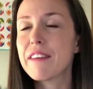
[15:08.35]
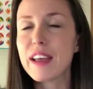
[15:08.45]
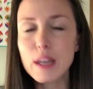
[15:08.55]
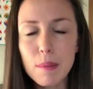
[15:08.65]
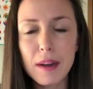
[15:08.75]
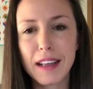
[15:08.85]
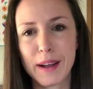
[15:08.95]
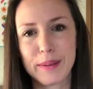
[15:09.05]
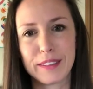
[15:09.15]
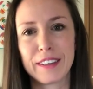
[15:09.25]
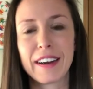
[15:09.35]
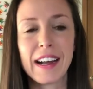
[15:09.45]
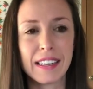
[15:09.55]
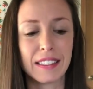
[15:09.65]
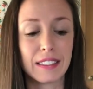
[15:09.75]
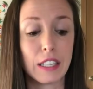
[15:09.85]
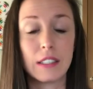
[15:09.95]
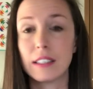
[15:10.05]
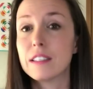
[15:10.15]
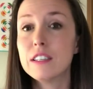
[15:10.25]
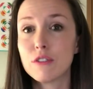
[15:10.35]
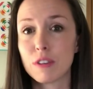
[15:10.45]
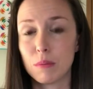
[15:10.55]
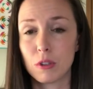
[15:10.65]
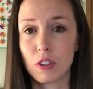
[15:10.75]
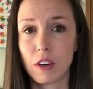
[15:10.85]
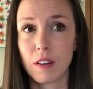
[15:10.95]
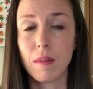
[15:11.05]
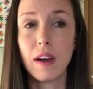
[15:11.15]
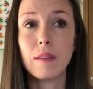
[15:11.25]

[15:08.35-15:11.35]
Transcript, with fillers: anybody out there has a Disney Dreams chart,